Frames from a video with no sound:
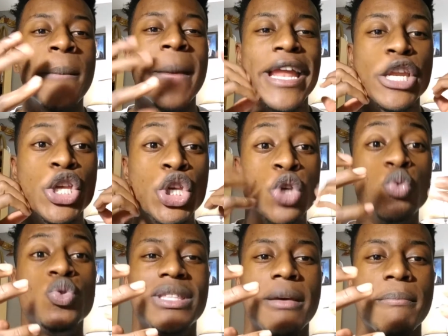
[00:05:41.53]
and
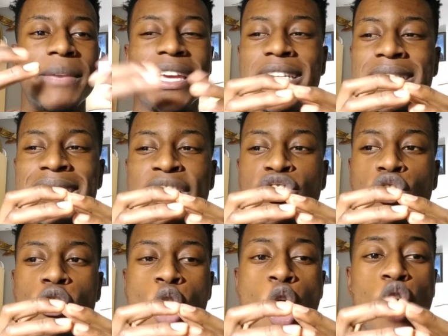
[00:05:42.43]
use them because these are
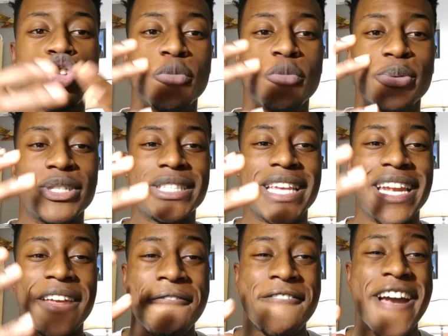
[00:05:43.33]
100%
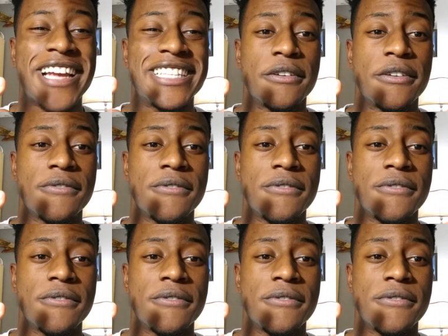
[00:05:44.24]
effective.